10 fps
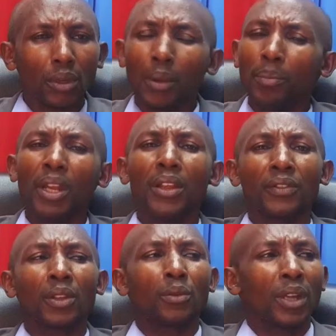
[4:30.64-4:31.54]
we
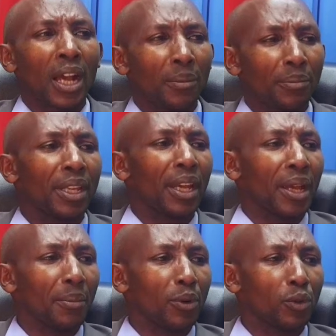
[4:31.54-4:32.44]
believe that we can be
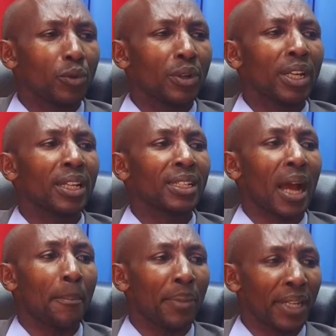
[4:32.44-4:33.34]
able to
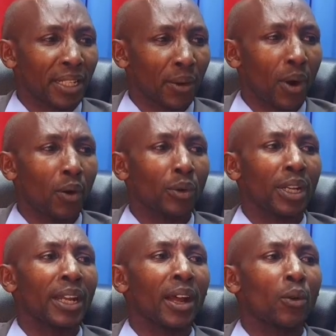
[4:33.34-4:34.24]
create a better
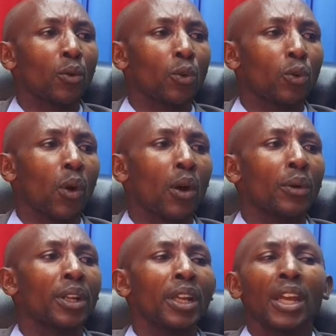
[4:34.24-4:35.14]
world and a good
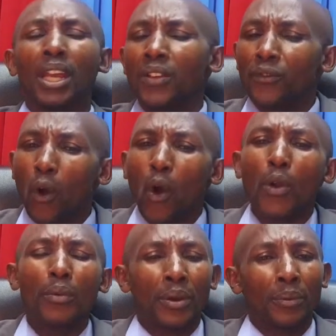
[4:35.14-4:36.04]
world if
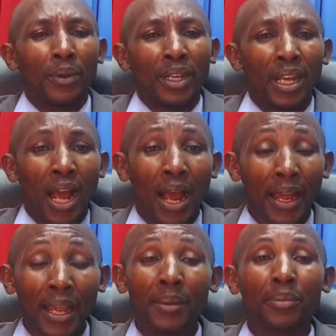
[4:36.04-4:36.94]
only we
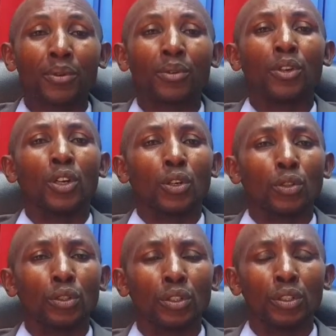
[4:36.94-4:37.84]
are able,
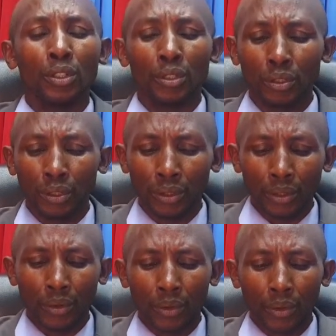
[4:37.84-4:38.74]

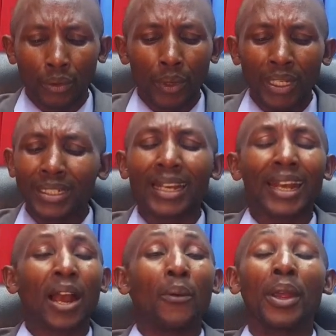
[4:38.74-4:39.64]
we
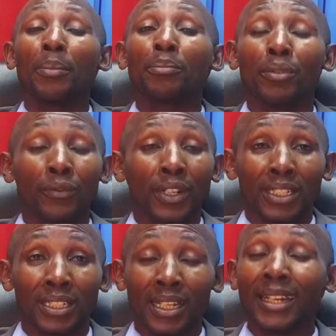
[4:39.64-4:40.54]
take away
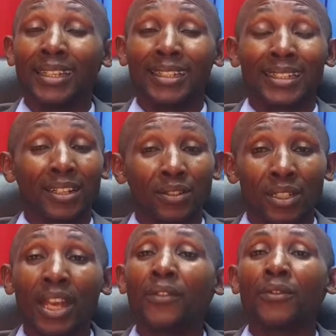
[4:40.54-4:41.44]
poverty, and it
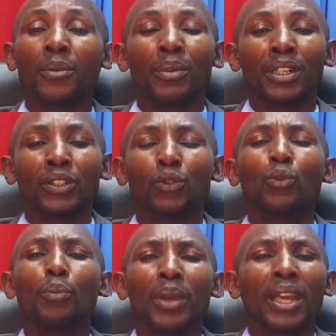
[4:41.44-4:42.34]
tells everybody
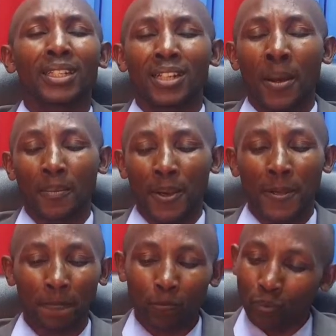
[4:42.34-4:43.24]
to make it
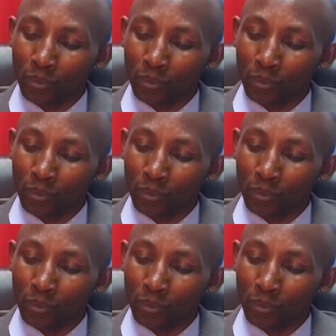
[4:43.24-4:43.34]
happen.